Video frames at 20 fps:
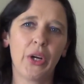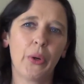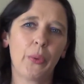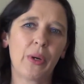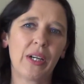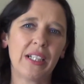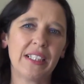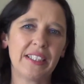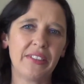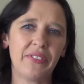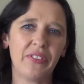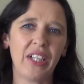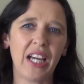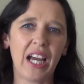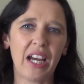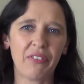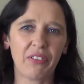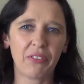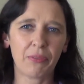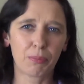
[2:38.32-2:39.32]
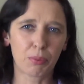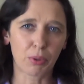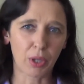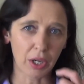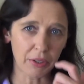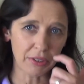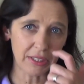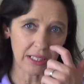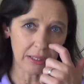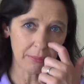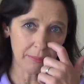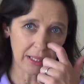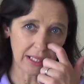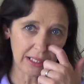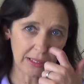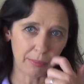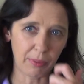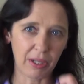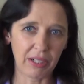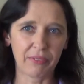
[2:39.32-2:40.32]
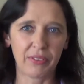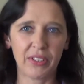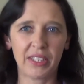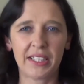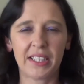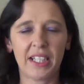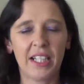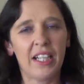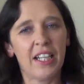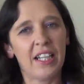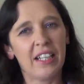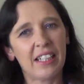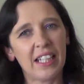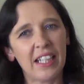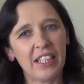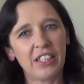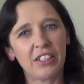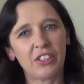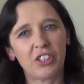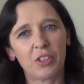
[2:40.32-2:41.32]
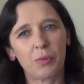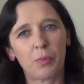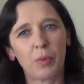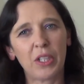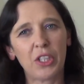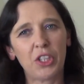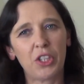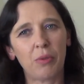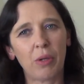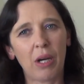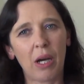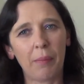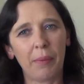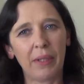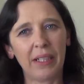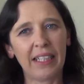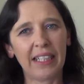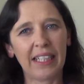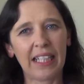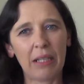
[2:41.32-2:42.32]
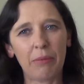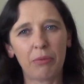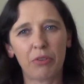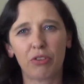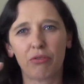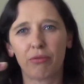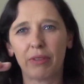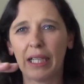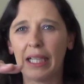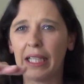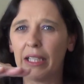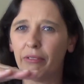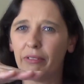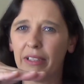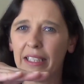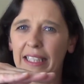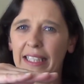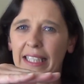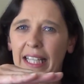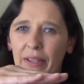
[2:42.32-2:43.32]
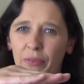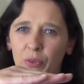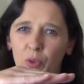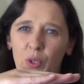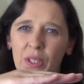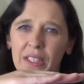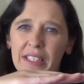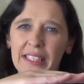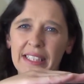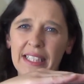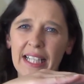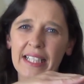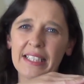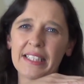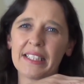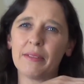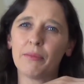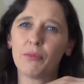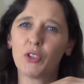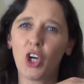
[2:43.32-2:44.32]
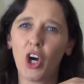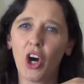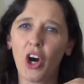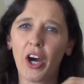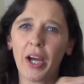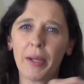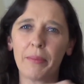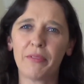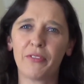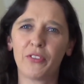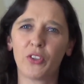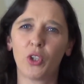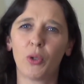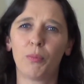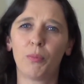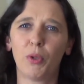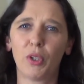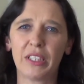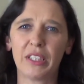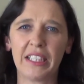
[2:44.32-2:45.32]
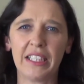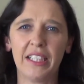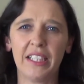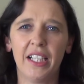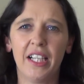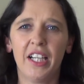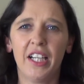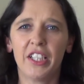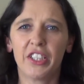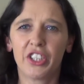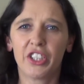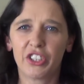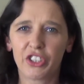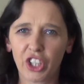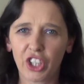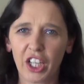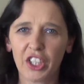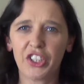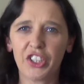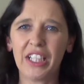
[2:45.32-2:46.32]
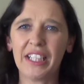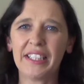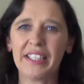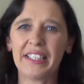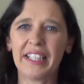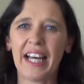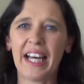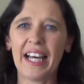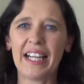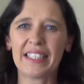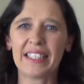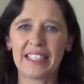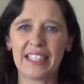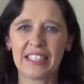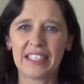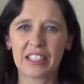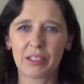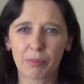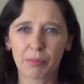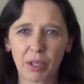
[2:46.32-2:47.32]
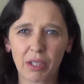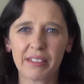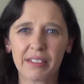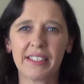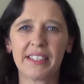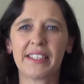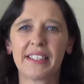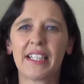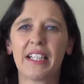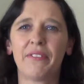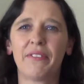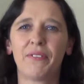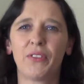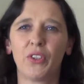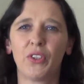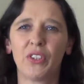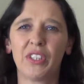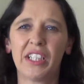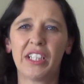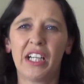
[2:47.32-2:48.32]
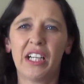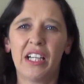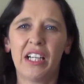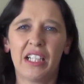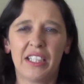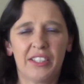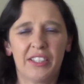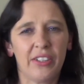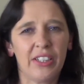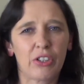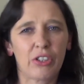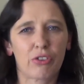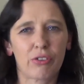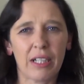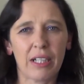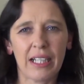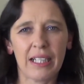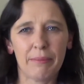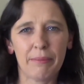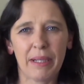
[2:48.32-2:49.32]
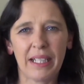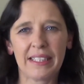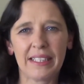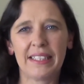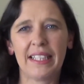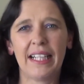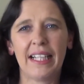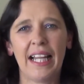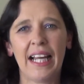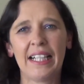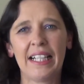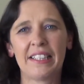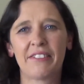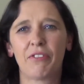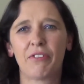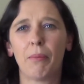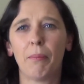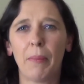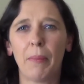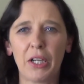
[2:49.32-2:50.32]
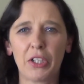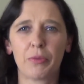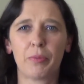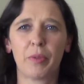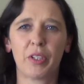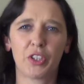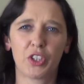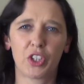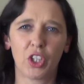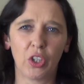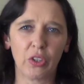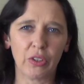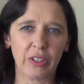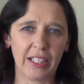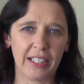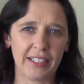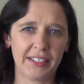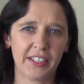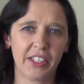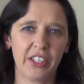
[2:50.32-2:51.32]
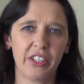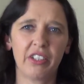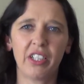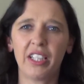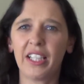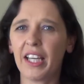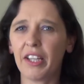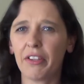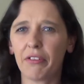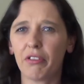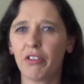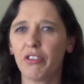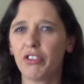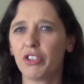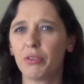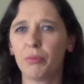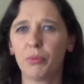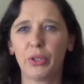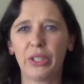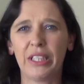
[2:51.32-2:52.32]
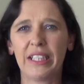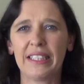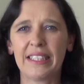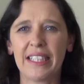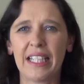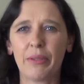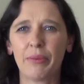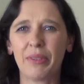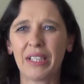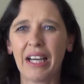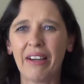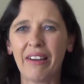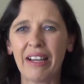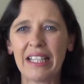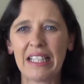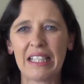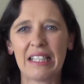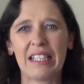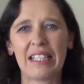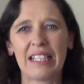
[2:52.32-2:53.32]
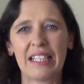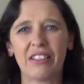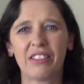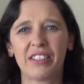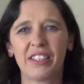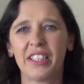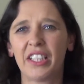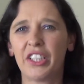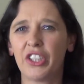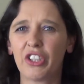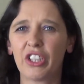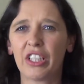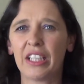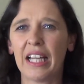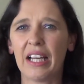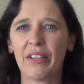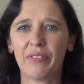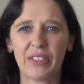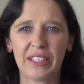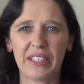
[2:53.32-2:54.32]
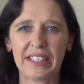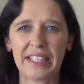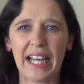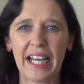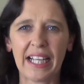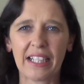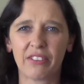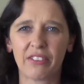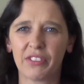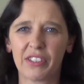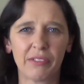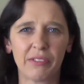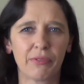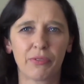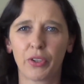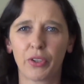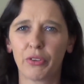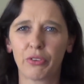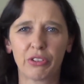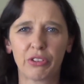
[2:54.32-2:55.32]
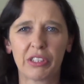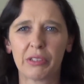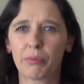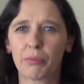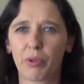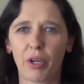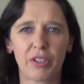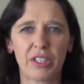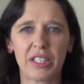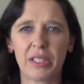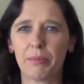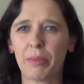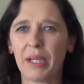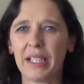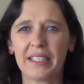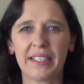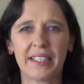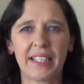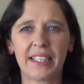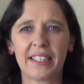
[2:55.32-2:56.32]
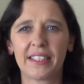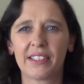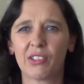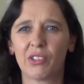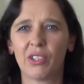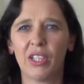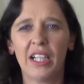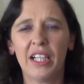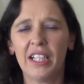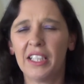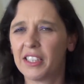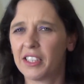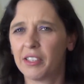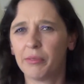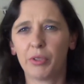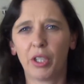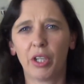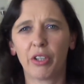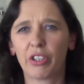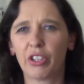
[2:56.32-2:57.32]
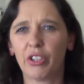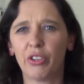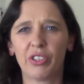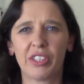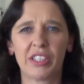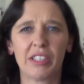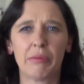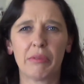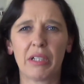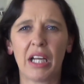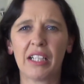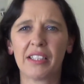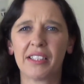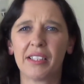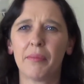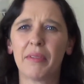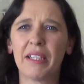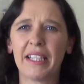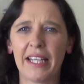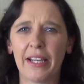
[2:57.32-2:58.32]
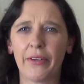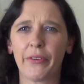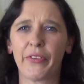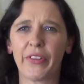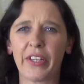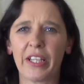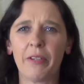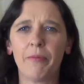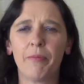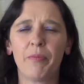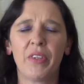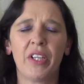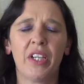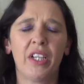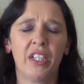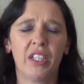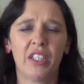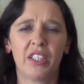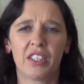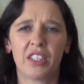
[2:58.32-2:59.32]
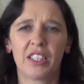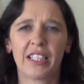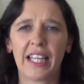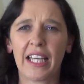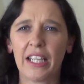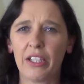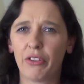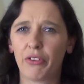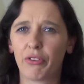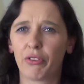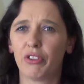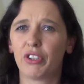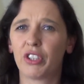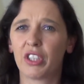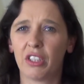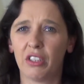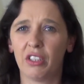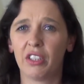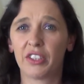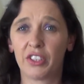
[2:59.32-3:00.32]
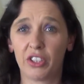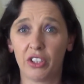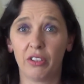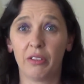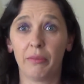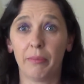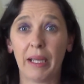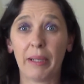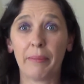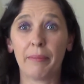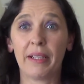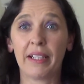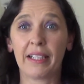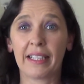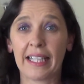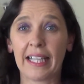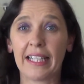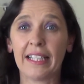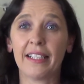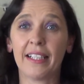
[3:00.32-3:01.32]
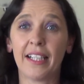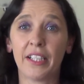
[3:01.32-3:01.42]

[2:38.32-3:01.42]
Whereas if you have a protein-based breakfast, then it just brings you up and it keeps you really, really level, because it takes some time for your body to digest that and to process that food, so it makes it last for much, much longer. So you can get through to morning tea without anything else, and then you can have a snack of some fruit or some protein-based things or some yogurt or some nuts, something healthy to get you through till the main meal again at